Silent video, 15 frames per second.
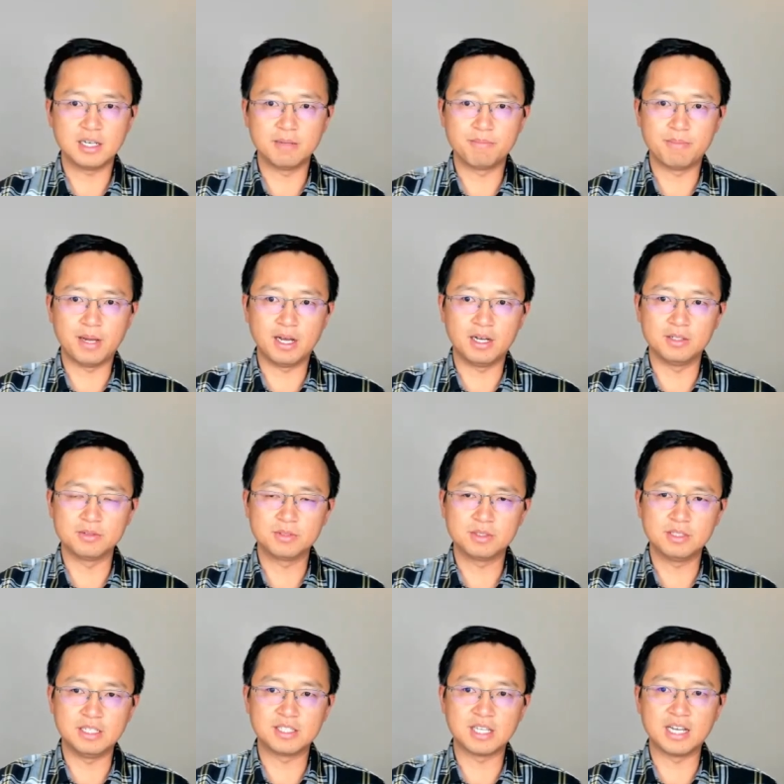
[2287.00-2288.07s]
about
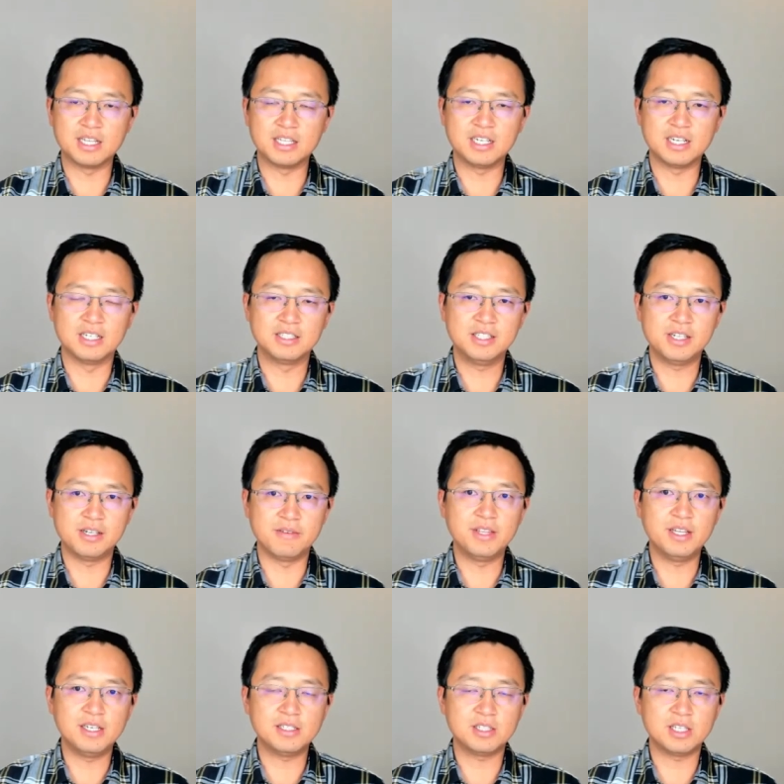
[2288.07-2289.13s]
designing
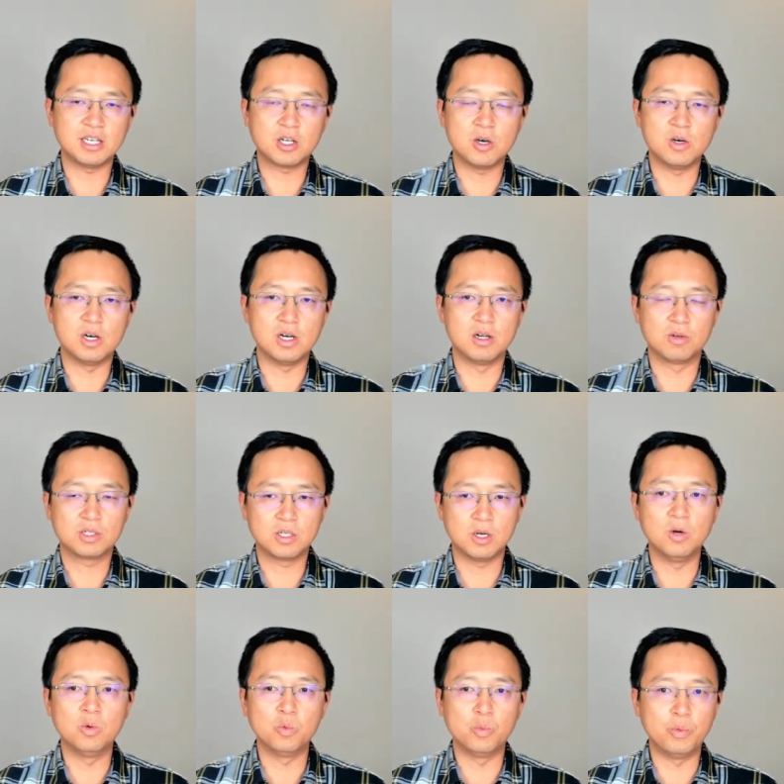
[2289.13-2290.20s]
activities that go, uh,
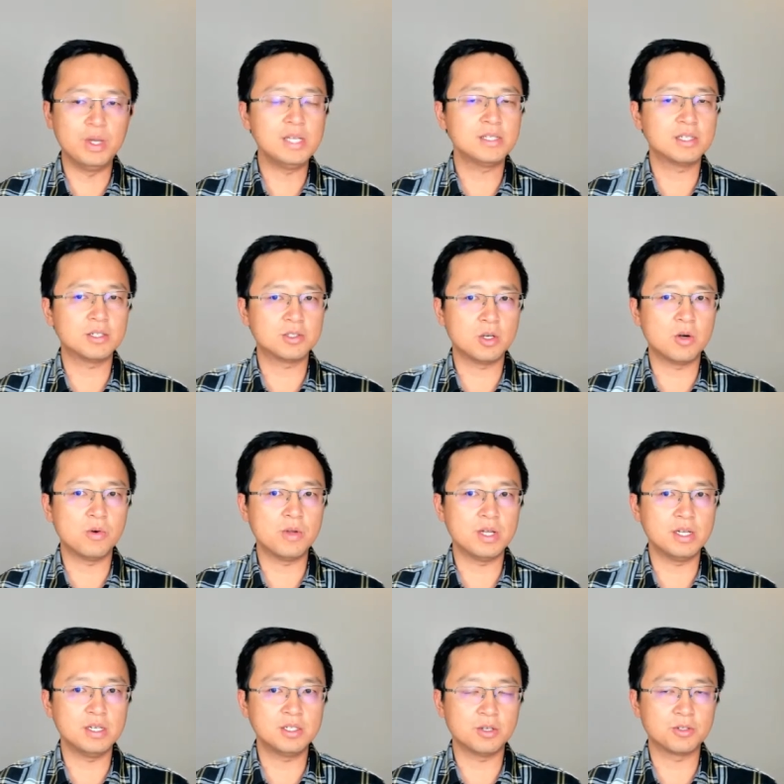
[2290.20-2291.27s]
go with the
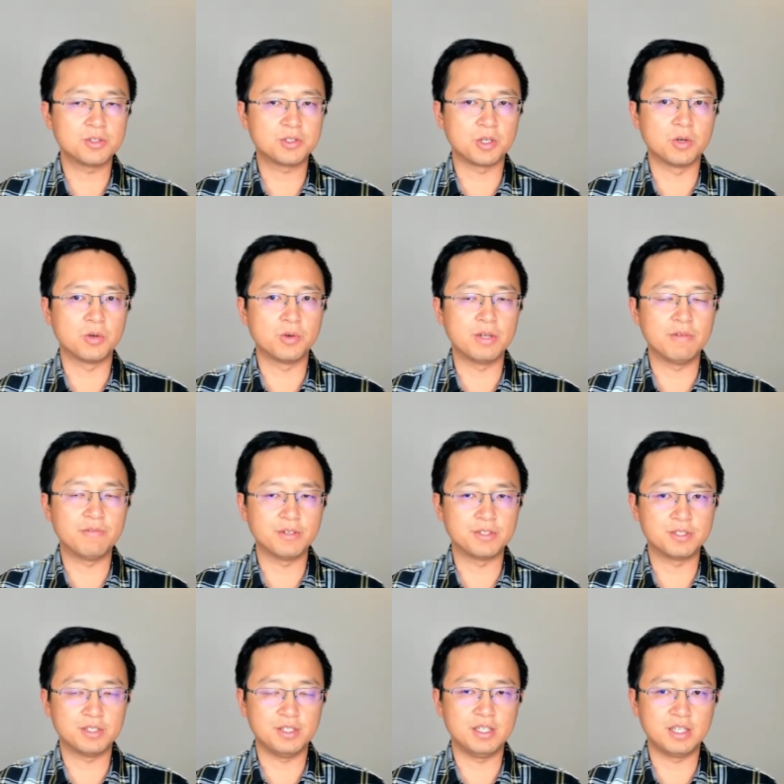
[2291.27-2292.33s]
story. So story
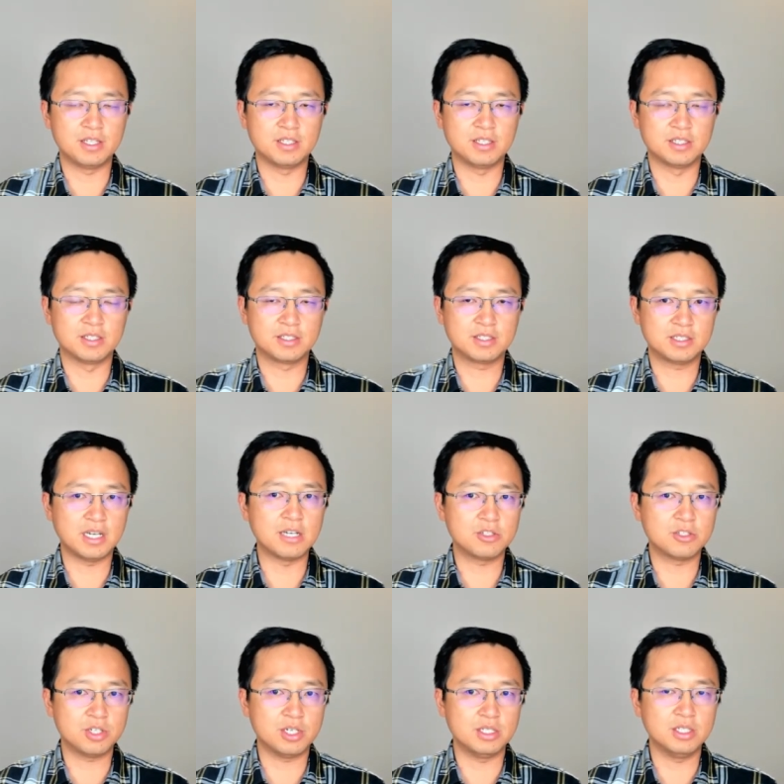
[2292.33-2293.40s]
facilitates the
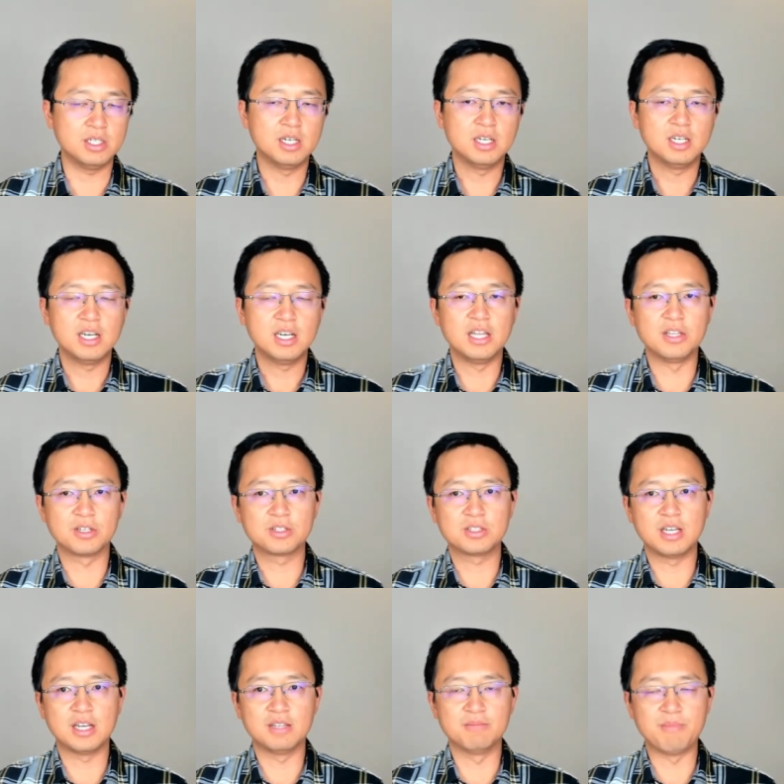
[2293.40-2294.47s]
discussion and
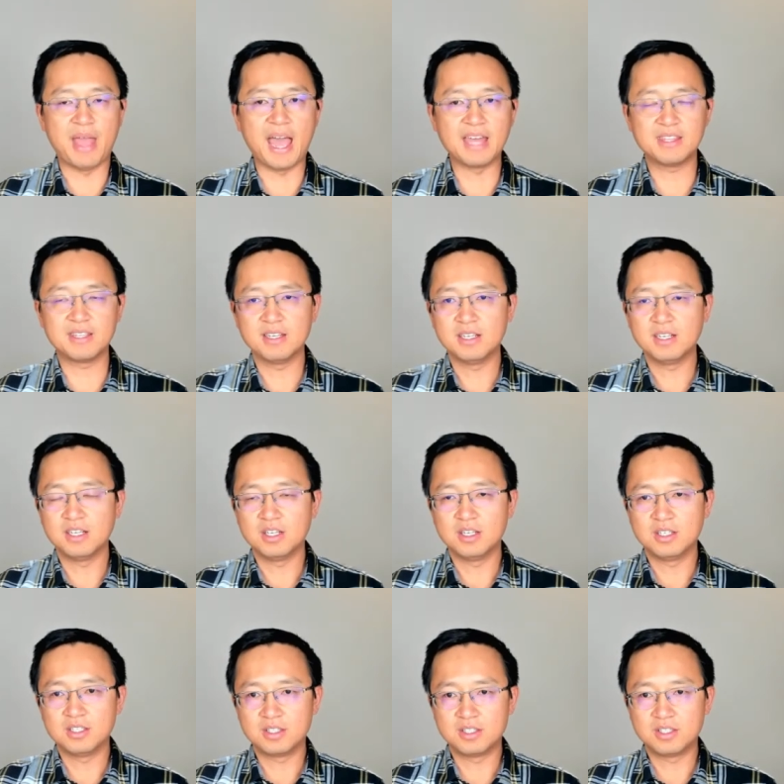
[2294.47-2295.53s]
then Matt
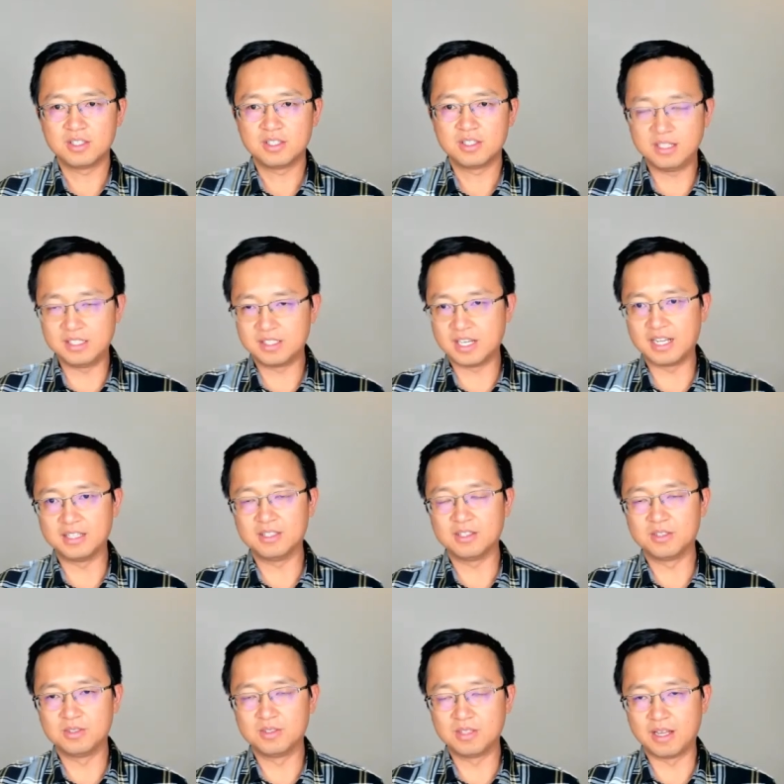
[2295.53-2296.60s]

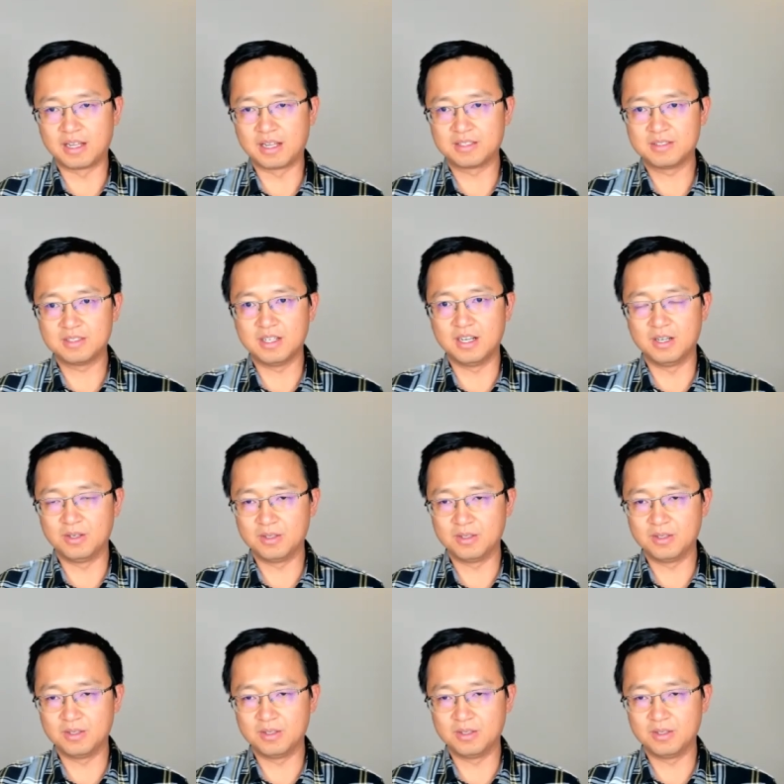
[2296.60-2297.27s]
design like the